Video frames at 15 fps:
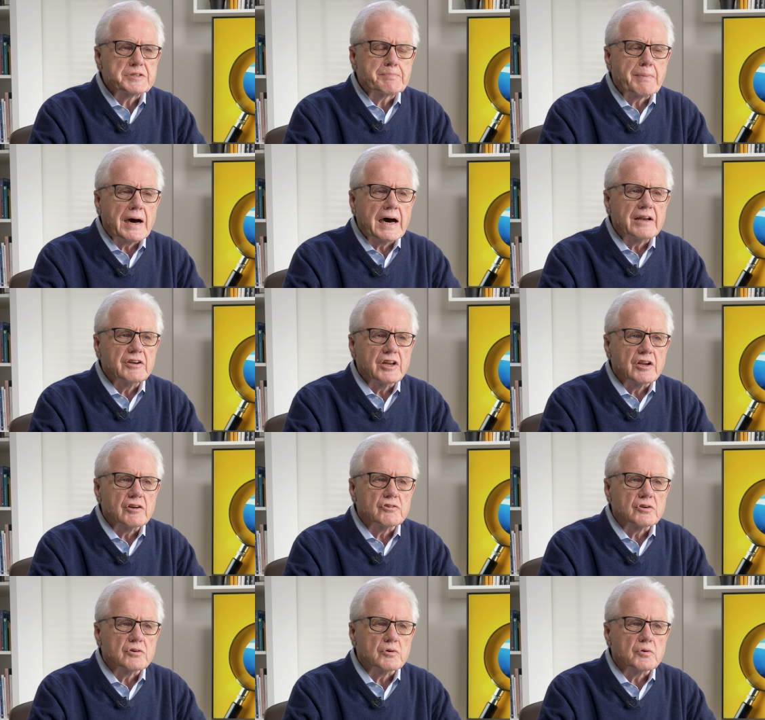
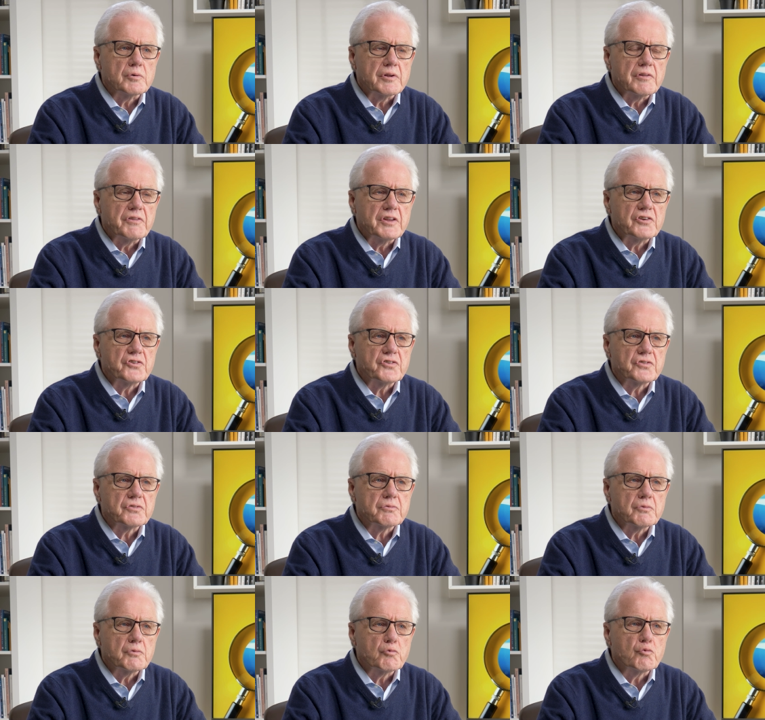responding to
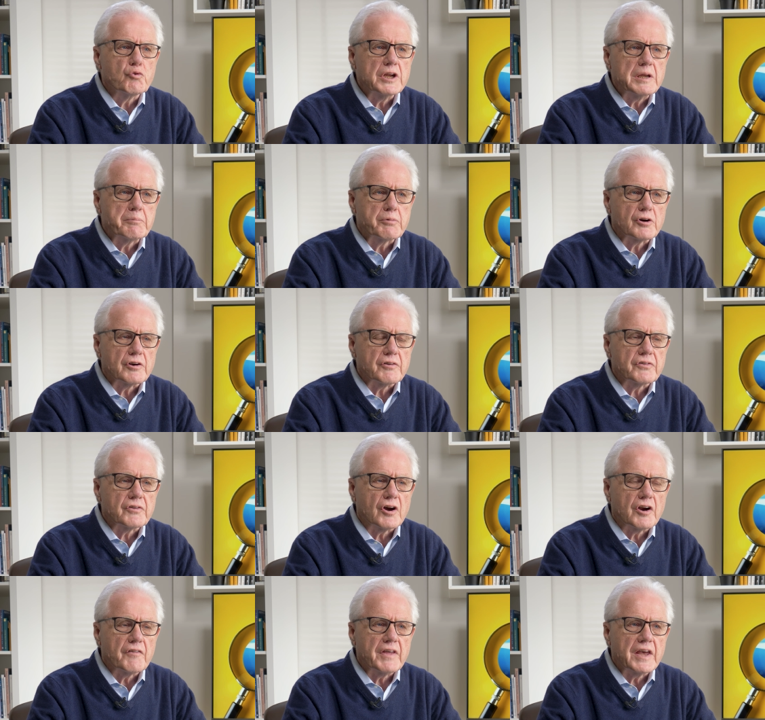this
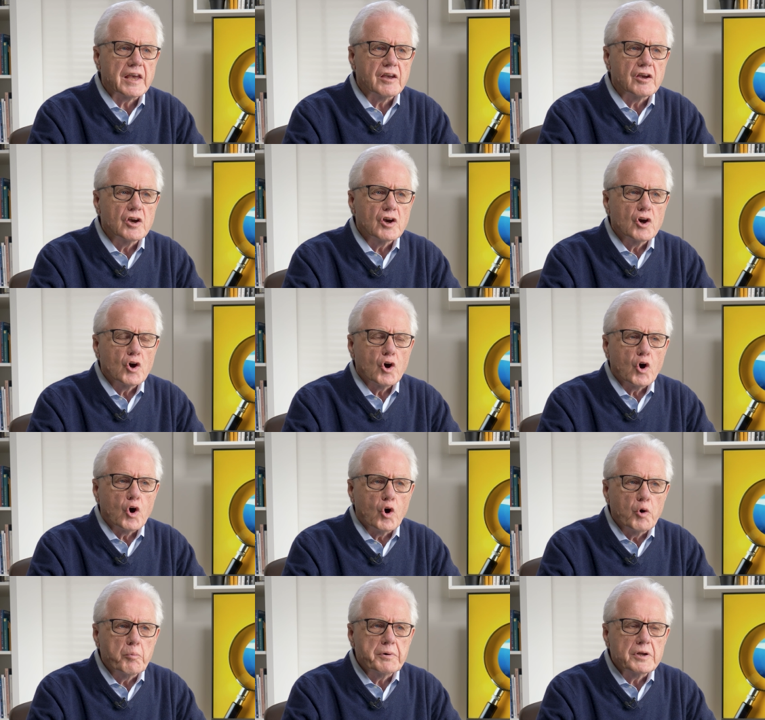rebirth? Are they
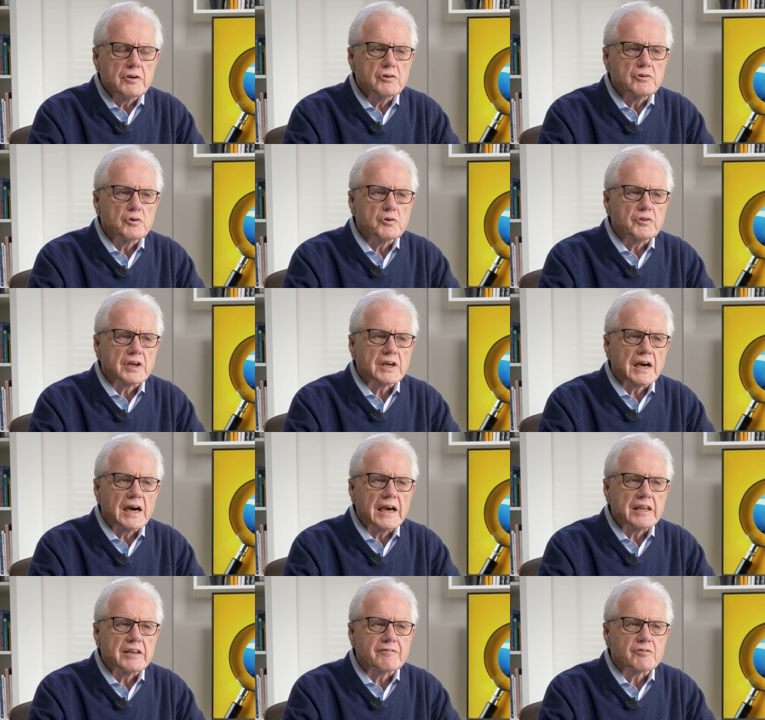open to the
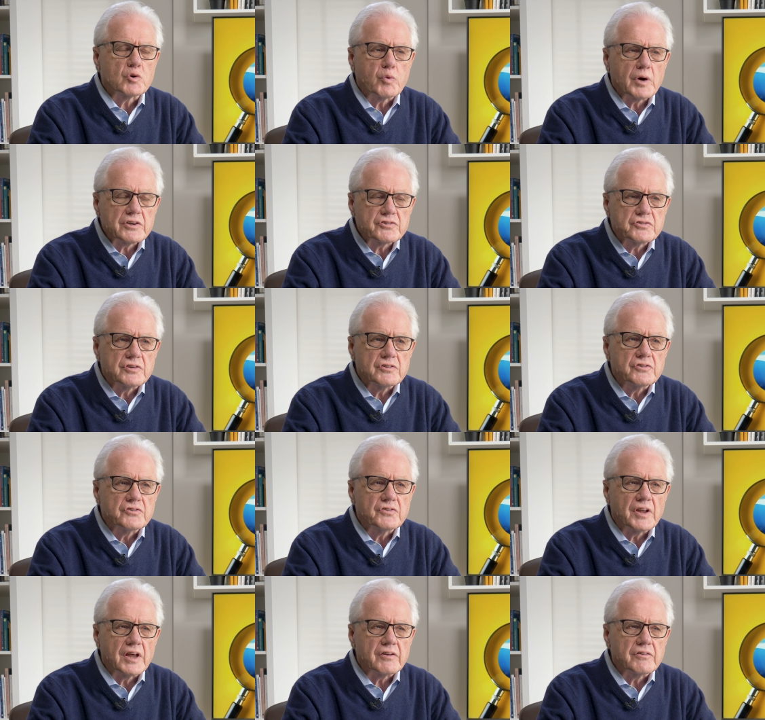kind of
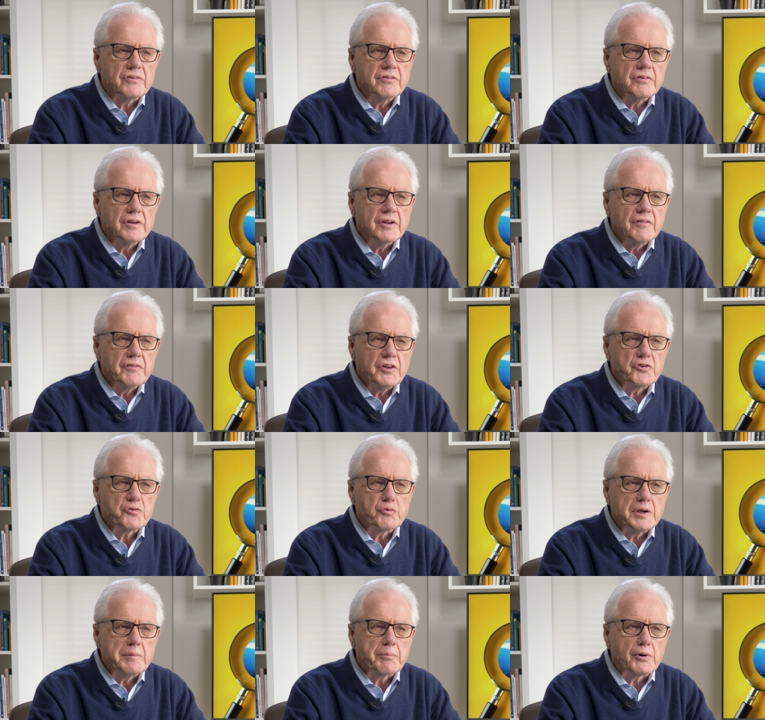questions that
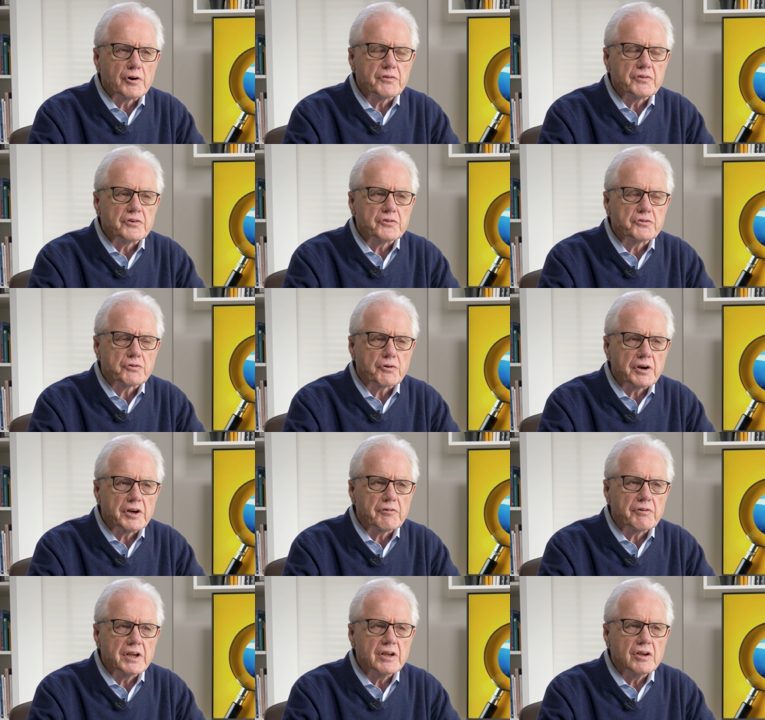this rebirth is
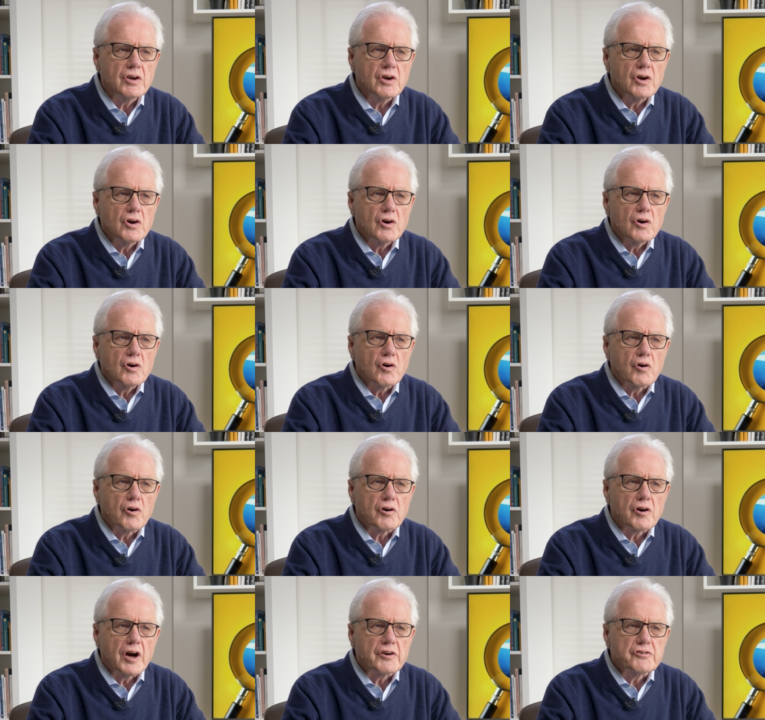triggering?
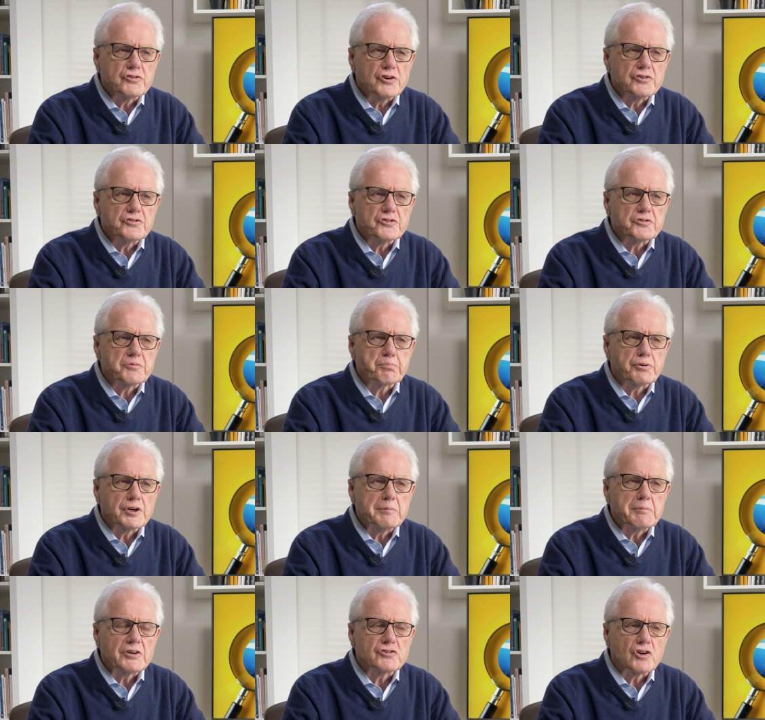Or are churches
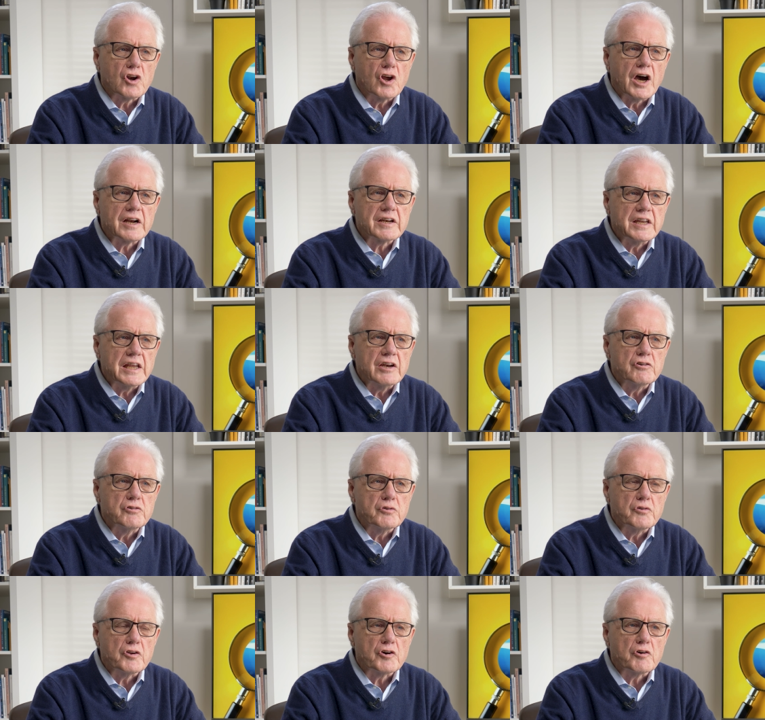pretty much locked
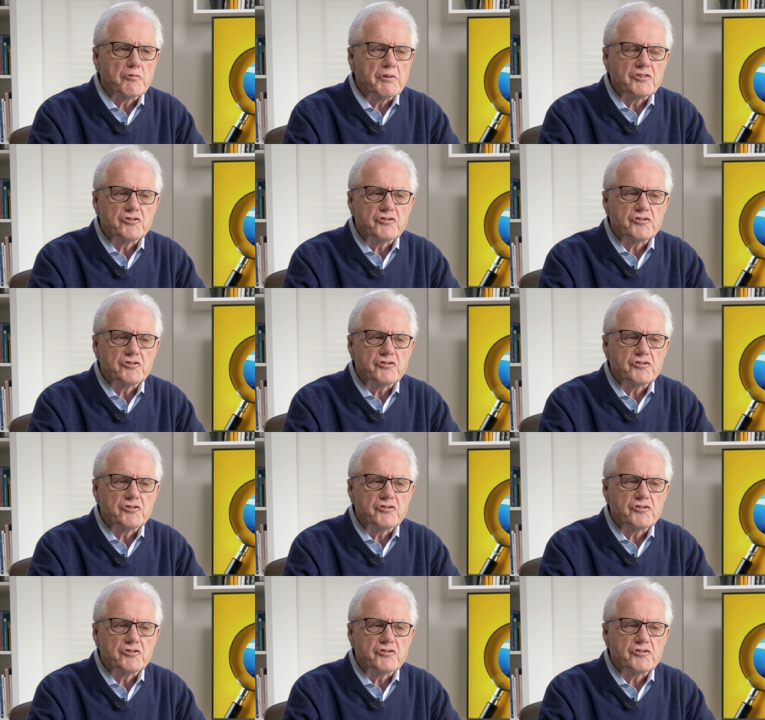into their